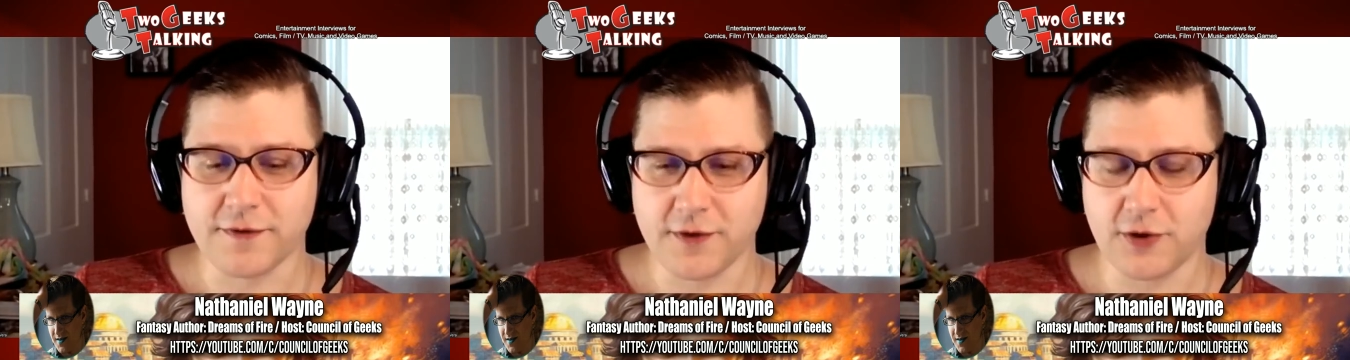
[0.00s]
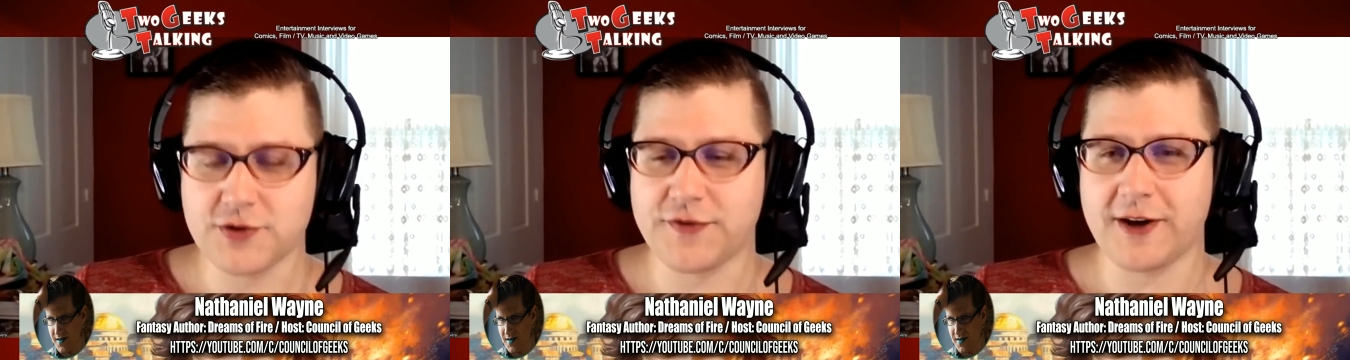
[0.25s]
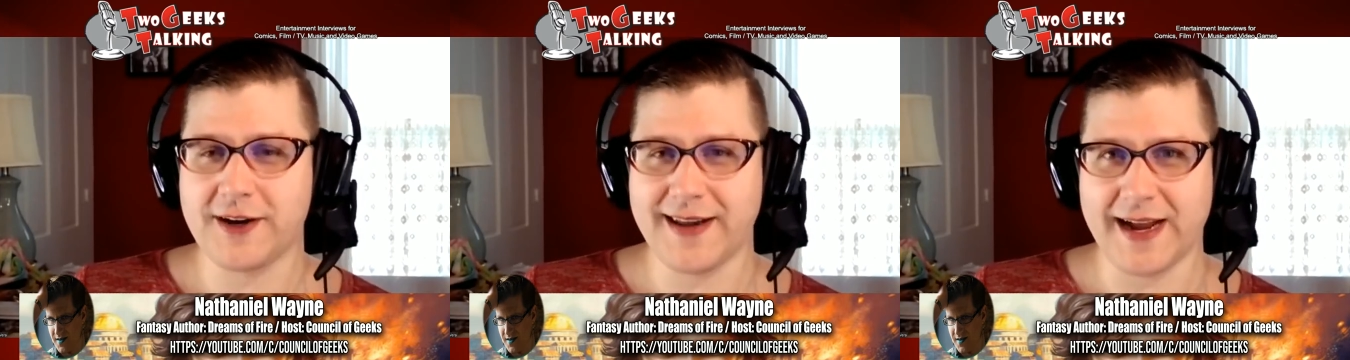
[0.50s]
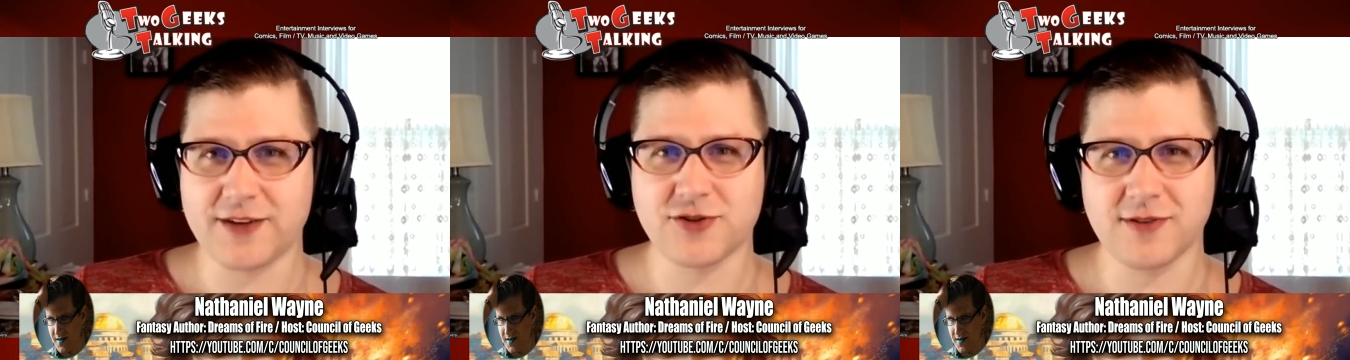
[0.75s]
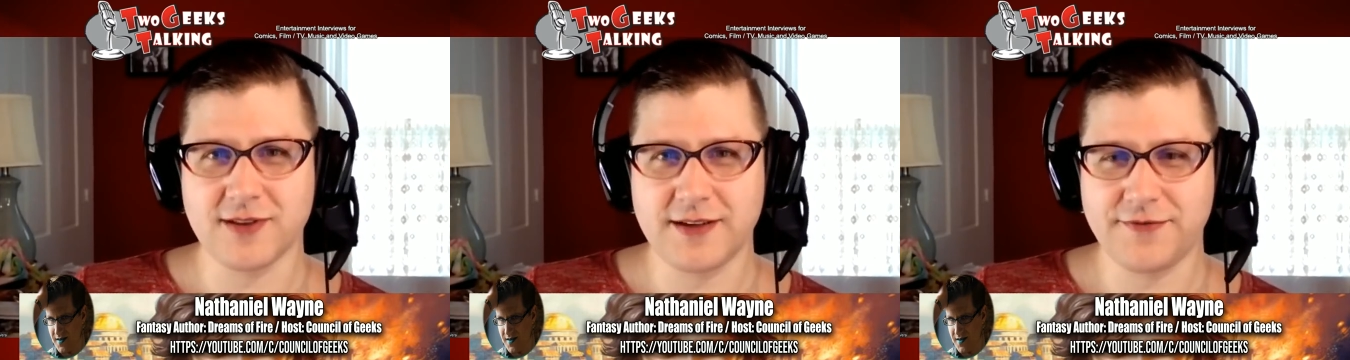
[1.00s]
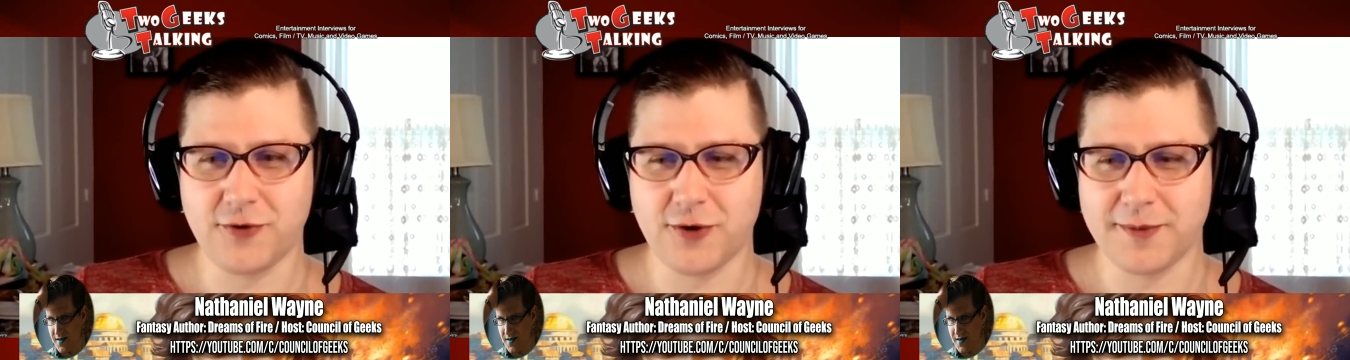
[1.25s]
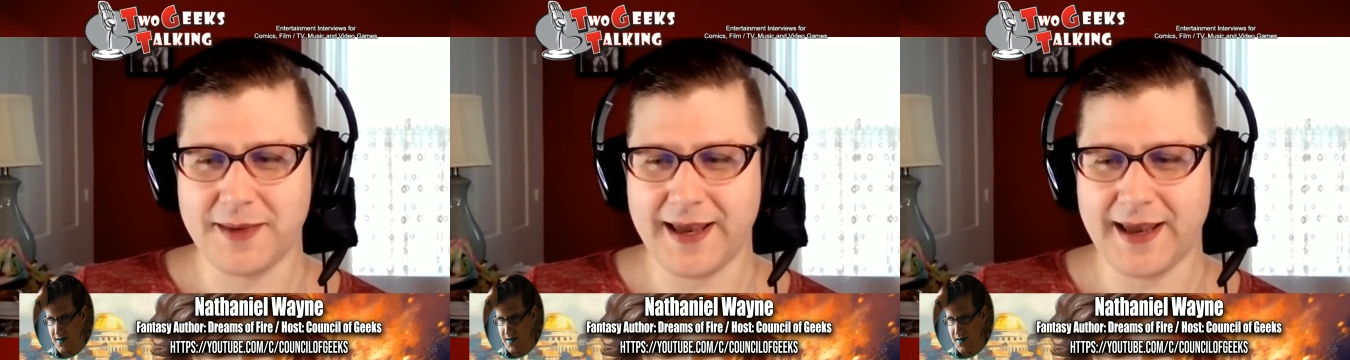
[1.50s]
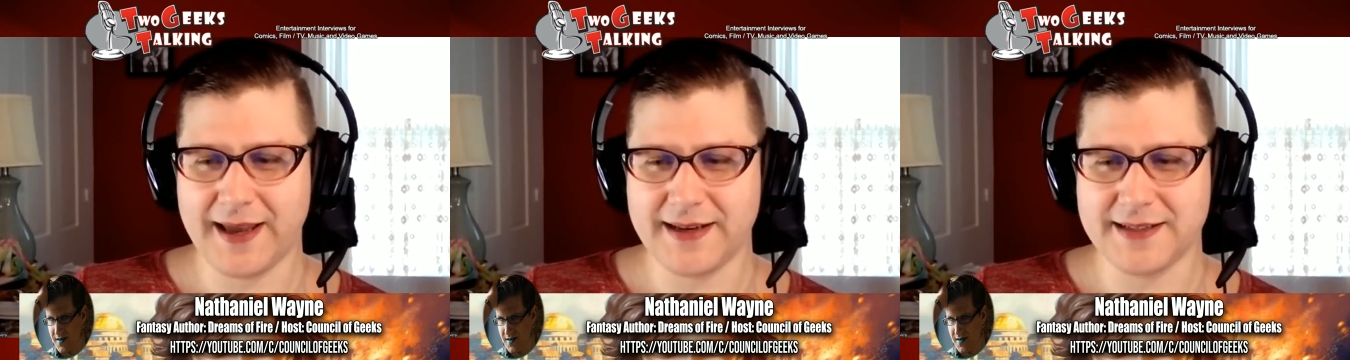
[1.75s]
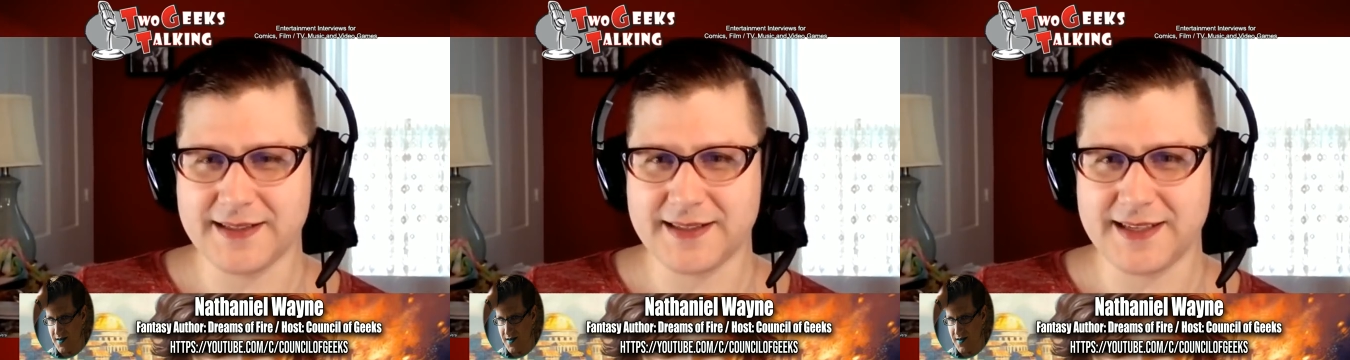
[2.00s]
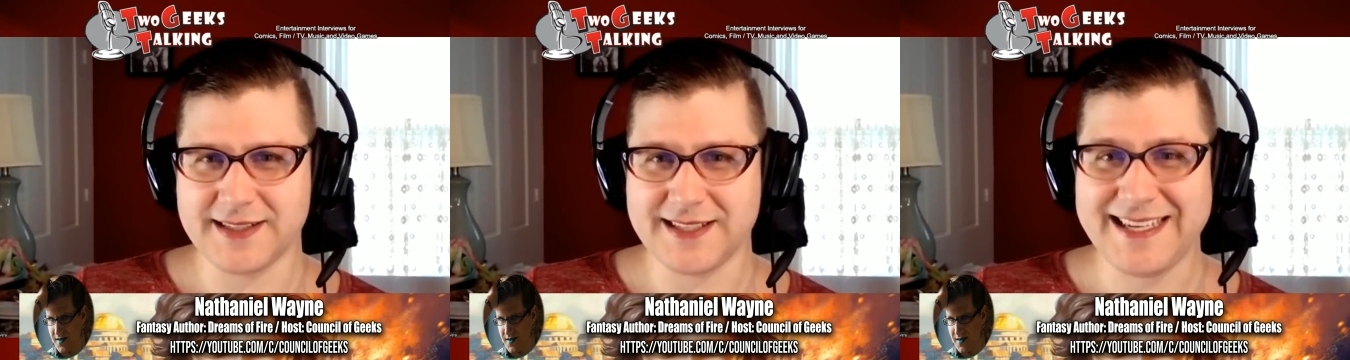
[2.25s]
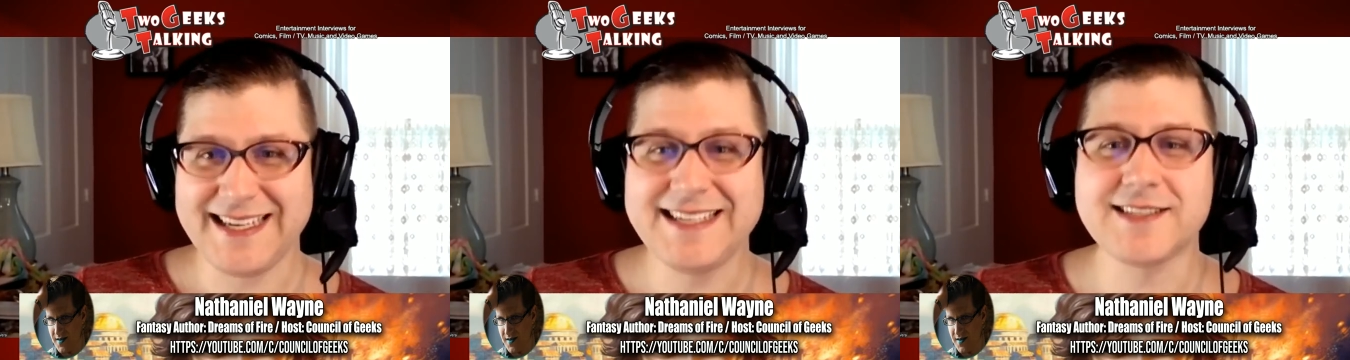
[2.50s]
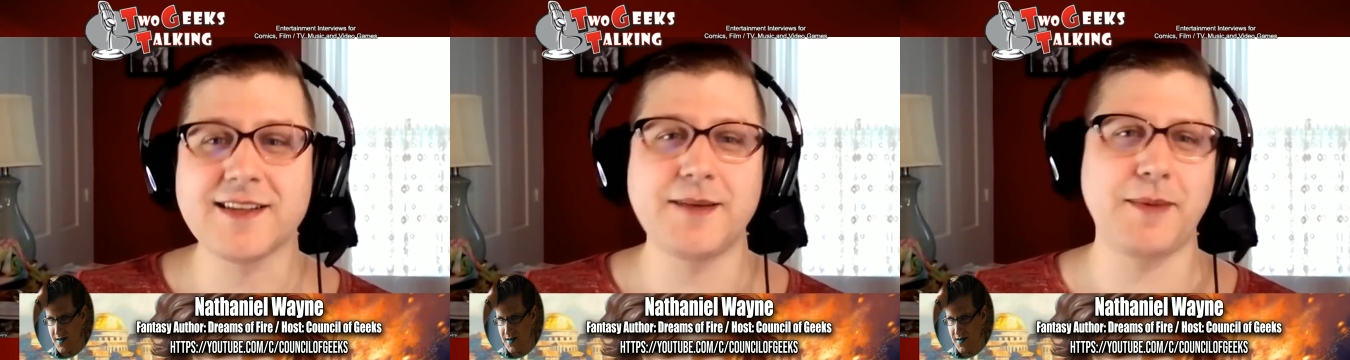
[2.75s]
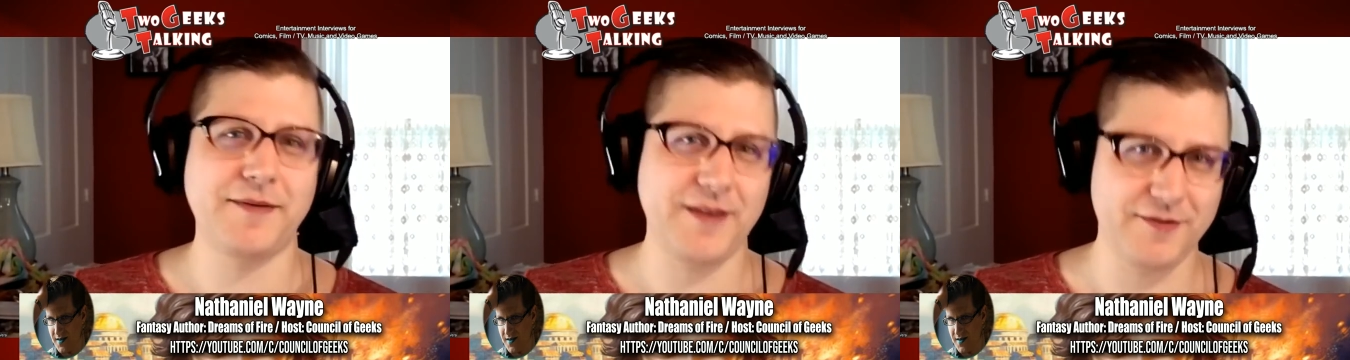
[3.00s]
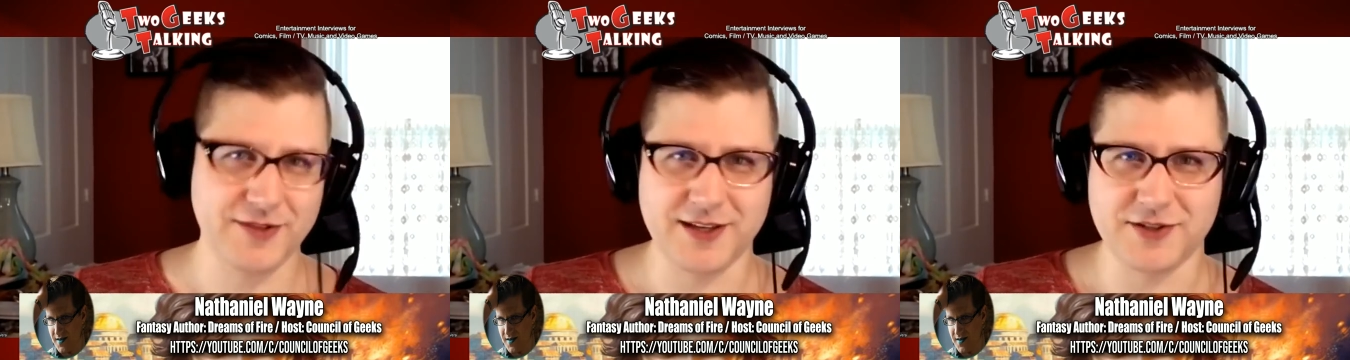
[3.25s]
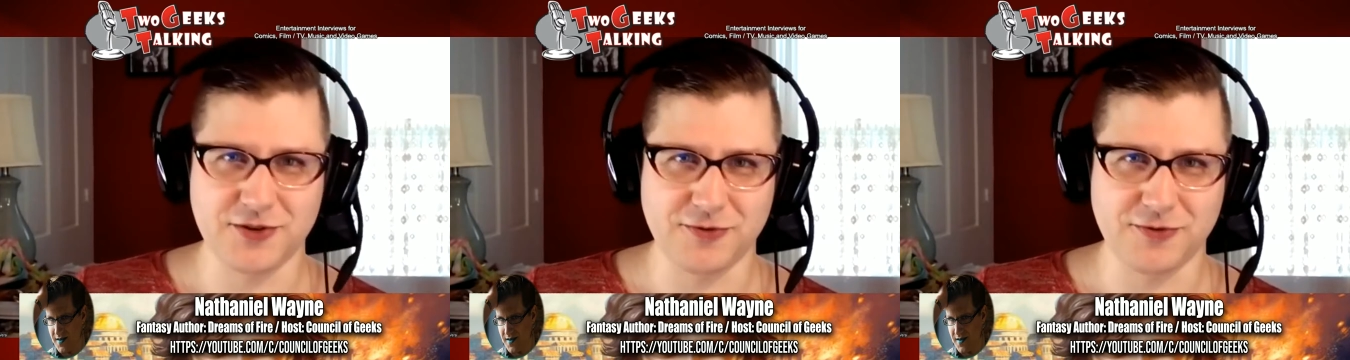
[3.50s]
Speaker 1: flows very naturally for me and is is easily my favorite thing to